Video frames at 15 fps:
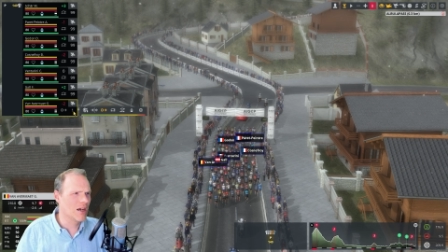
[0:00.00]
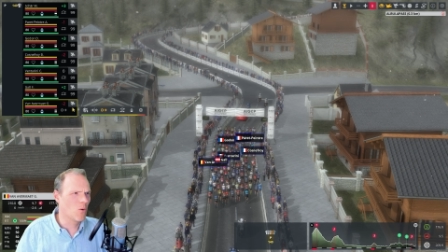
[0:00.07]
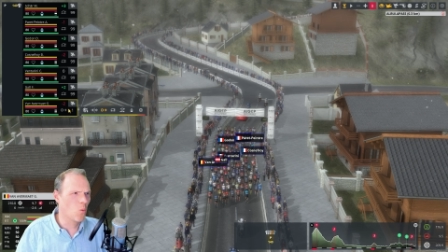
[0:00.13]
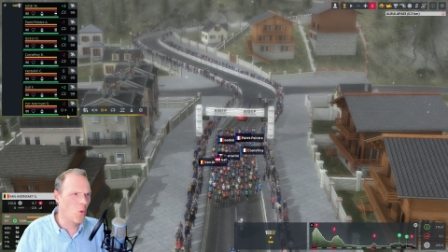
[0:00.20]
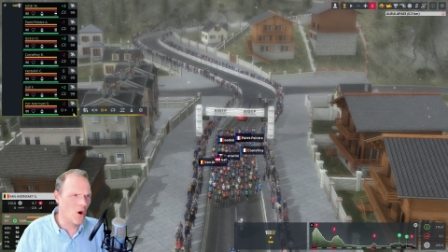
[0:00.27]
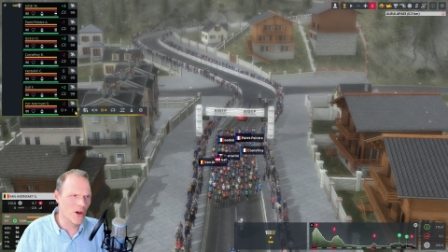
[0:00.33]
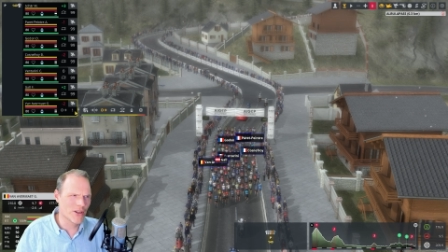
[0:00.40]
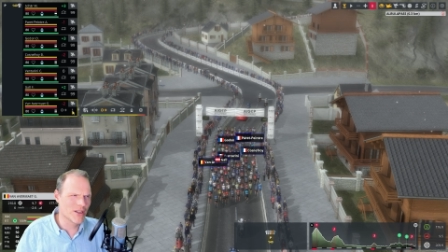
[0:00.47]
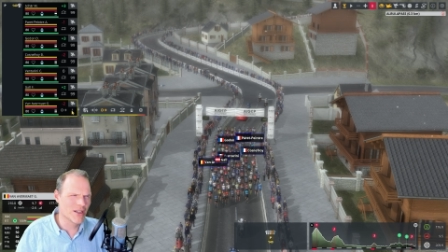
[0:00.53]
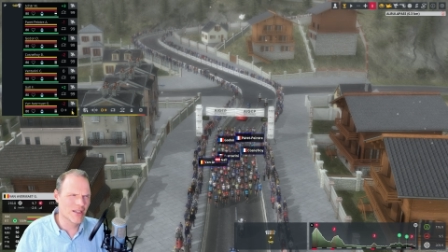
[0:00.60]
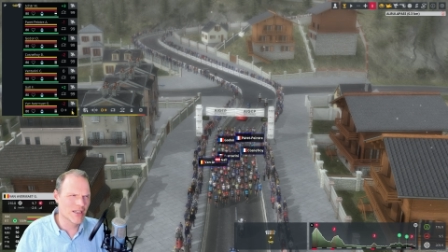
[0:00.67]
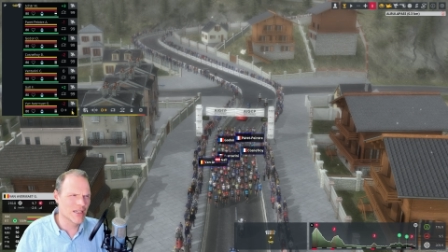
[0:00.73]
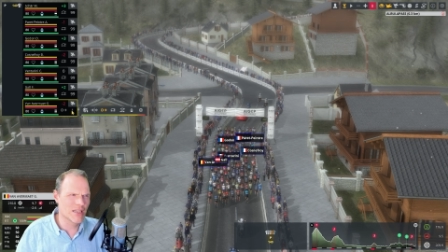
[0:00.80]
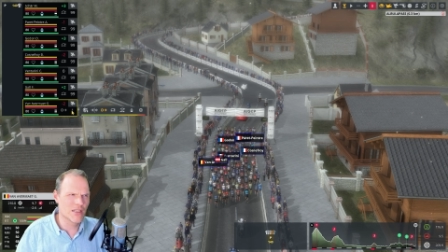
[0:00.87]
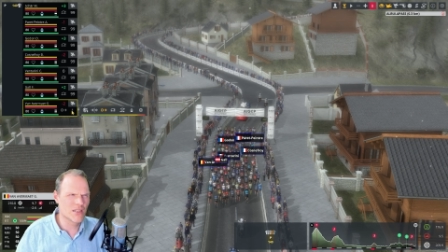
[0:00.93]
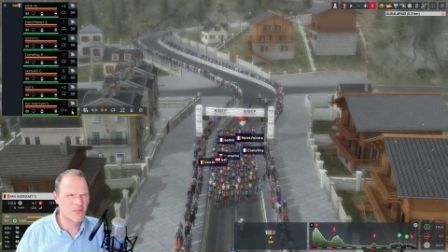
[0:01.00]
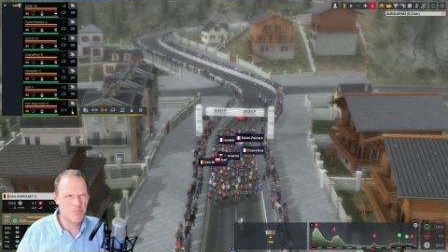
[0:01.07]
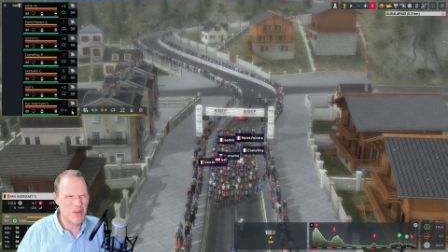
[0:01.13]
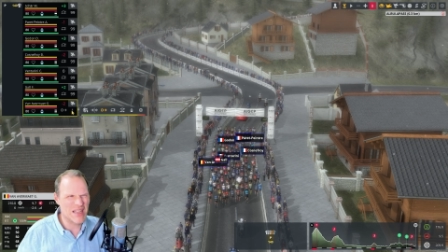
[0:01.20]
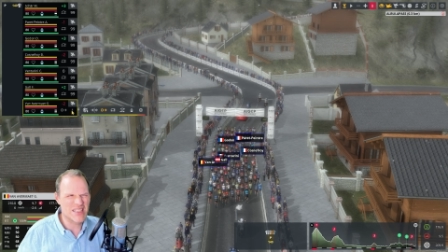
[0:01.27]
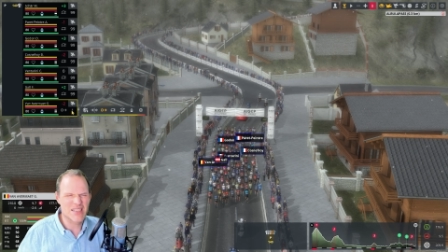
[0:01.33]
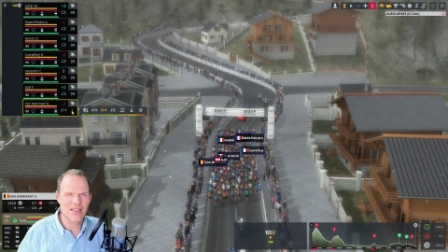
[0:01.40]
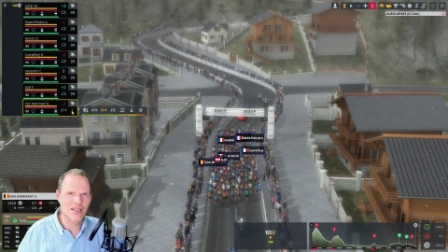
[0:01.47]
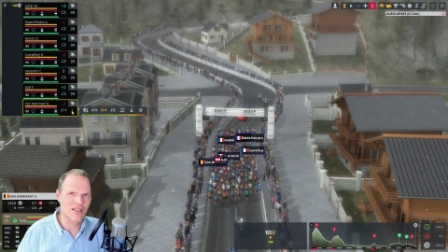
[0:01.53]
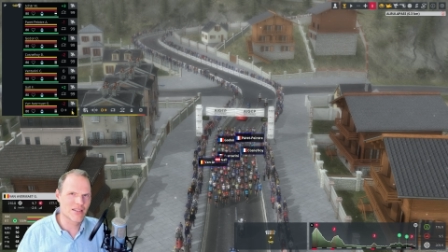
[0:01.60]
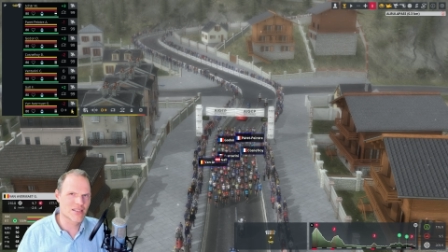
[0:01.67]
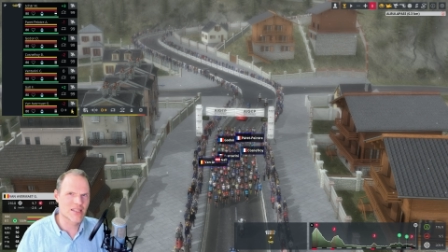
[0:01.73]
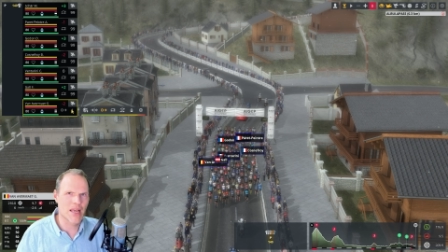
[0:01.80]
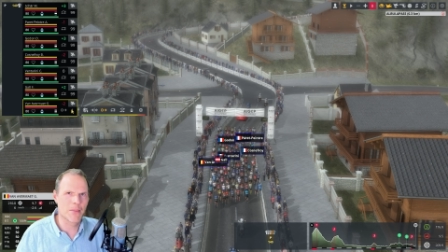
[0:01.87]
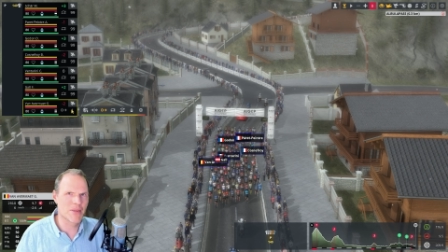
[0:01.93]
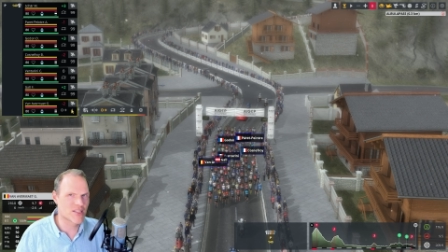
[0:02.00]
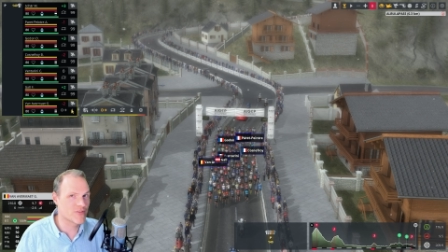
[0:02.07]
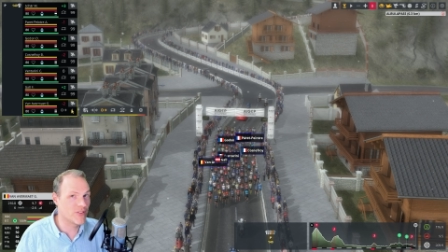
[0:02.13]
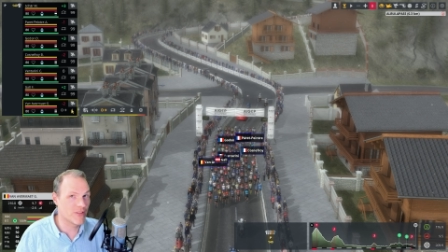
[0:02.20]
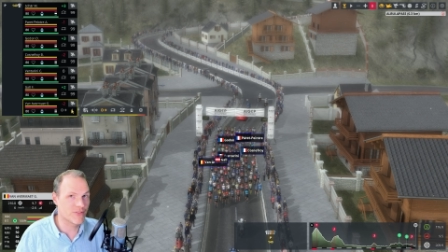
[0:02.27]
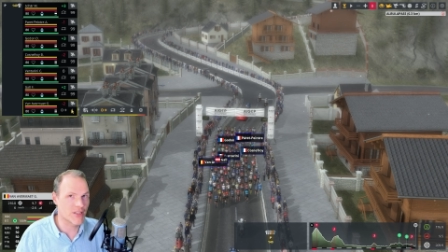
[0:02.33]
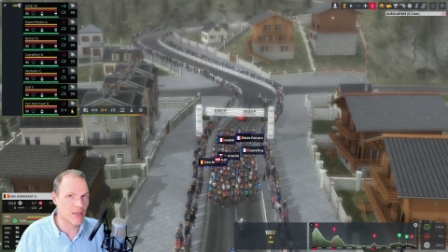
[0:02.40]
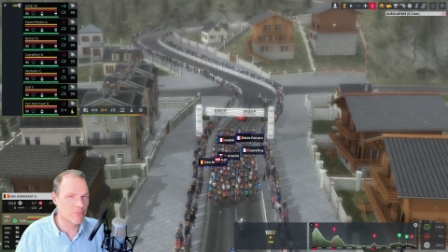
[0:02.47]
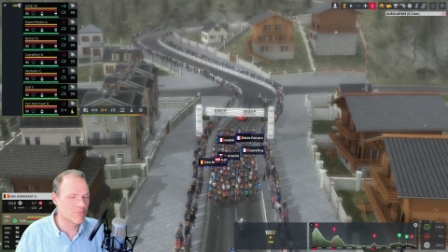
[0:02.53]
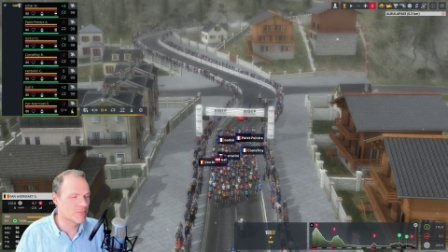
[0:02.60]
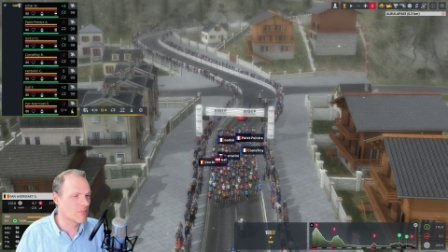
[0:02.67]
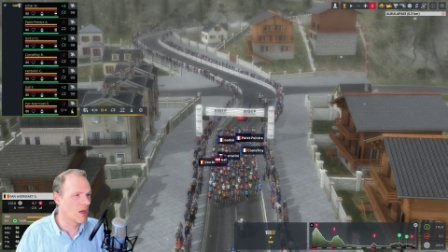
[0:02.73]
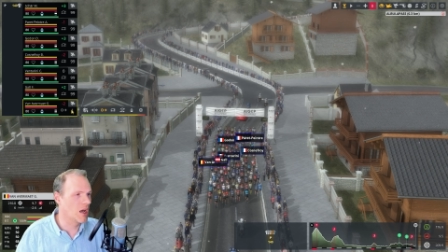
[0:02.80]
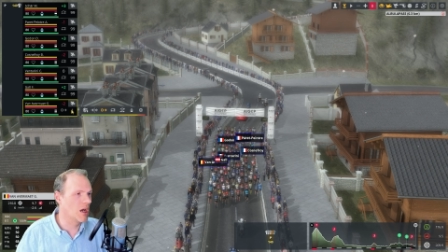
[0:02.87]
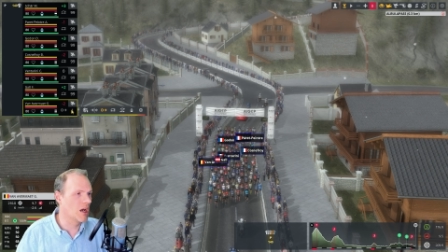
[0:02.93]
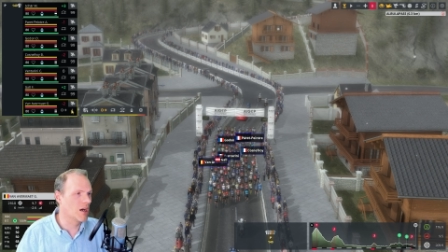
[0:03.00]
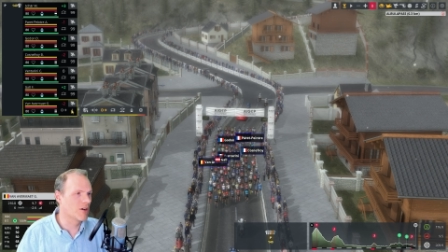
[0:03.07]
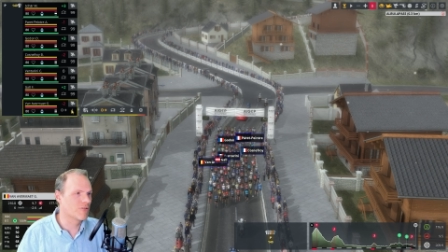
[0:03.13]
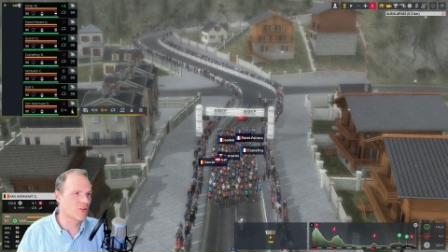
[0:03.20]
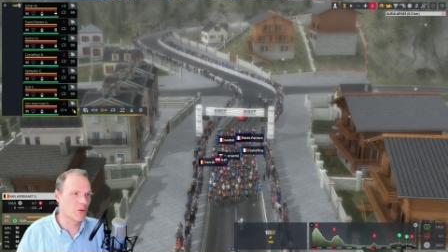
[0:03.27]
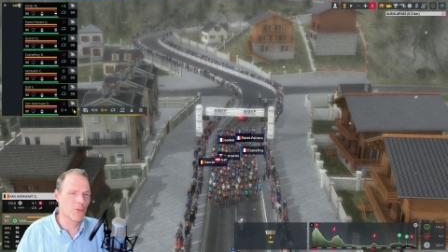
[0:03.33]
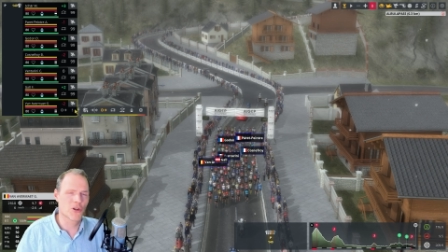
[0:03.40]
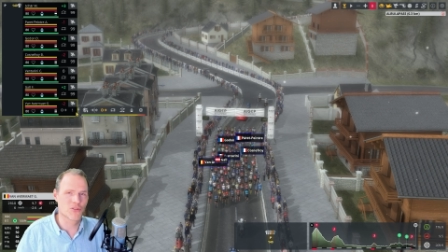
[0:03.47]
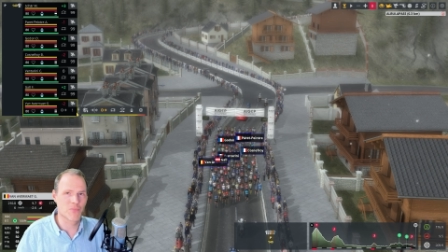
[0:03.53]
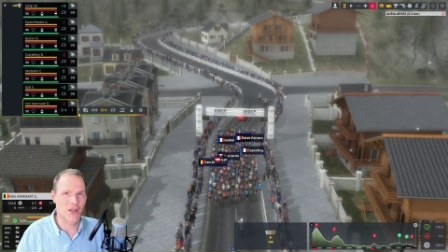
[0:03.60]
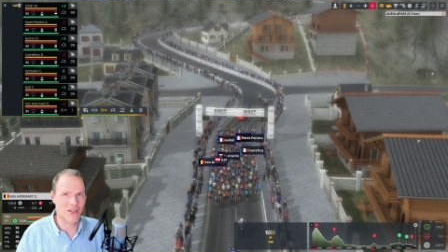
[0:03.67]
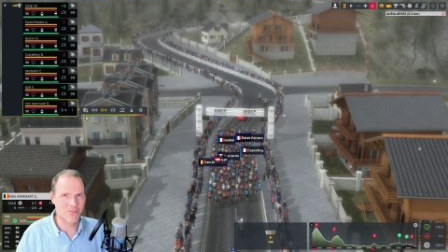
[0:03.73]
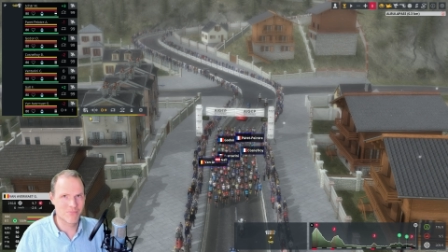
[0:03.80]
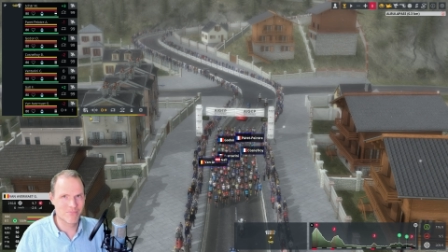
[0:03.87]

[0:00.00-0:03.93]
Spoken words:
1 is basically the same as 50, for the most part.